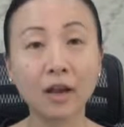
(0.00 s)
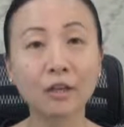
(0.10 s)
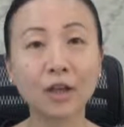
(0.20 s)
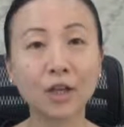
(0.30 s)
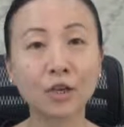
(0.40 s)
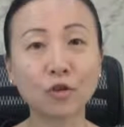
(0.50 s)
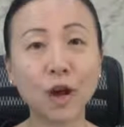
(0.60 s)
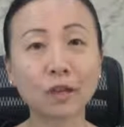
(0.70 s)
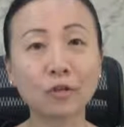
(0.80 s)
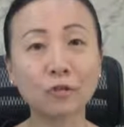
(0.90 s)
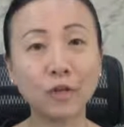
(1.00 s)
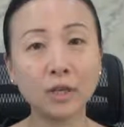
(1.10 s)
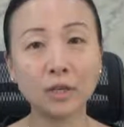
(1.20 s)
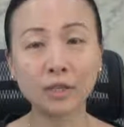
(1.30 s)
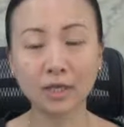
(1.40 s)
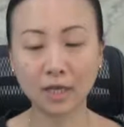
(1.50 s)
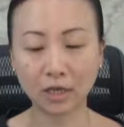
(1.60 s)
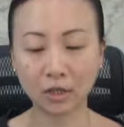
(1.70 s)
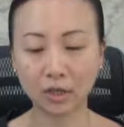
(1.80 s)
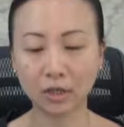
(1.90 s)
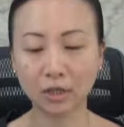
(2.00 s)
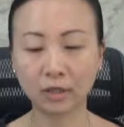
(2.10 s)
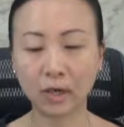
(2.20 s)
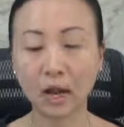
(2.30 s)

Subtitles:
They attract the reader's attention.